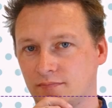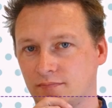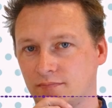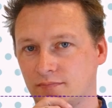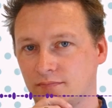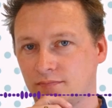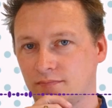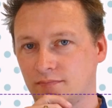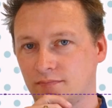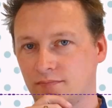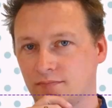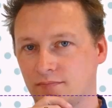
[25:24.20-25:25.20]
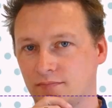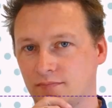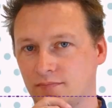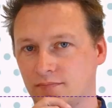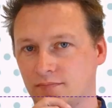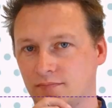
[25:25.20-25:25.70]
And they realized
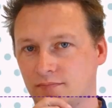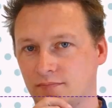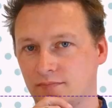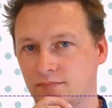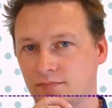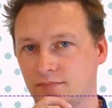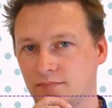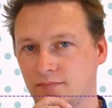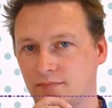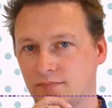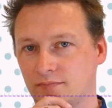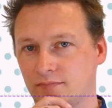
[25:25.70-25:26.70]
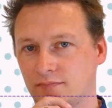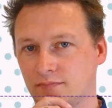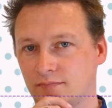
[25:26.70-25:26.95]
that it was teaching them